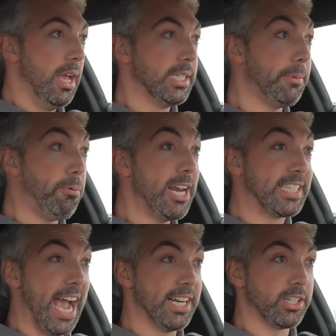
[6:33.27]
It's a pretty
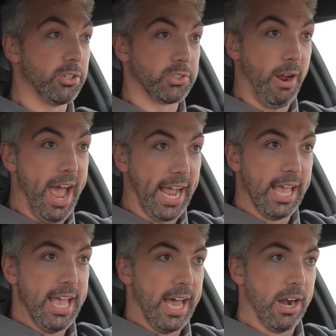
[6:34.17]
technical track. I
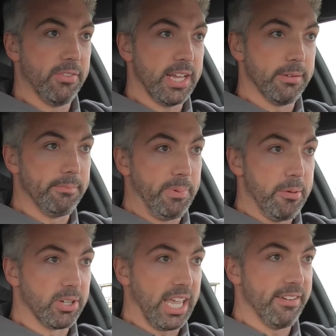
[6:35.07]
don't think that
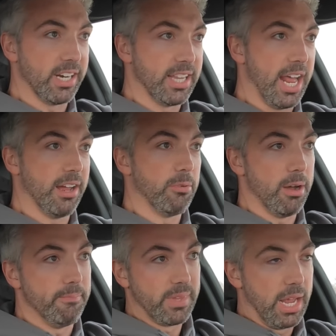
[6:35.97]
people give it a lot of, well,
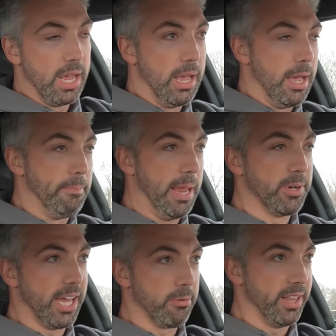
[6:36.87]
people
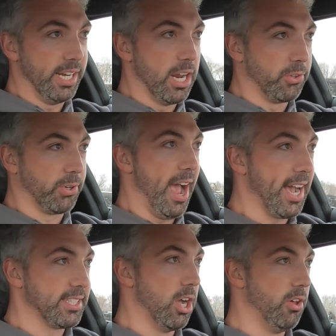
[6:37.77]
that really know
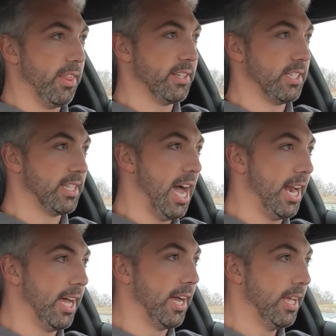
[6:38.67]
tracks know that this is
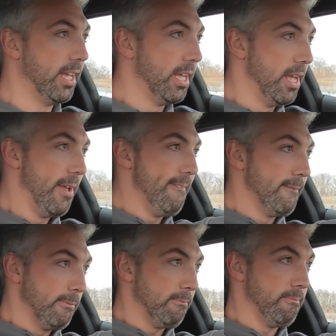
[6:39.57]
not a
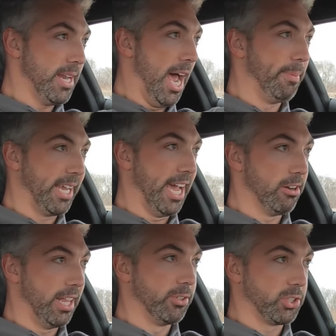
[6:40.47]

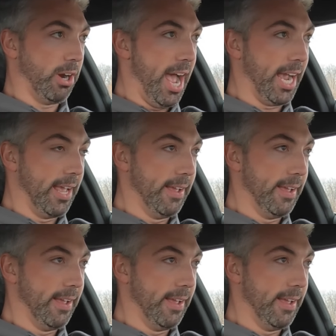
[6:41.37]
beginner level track.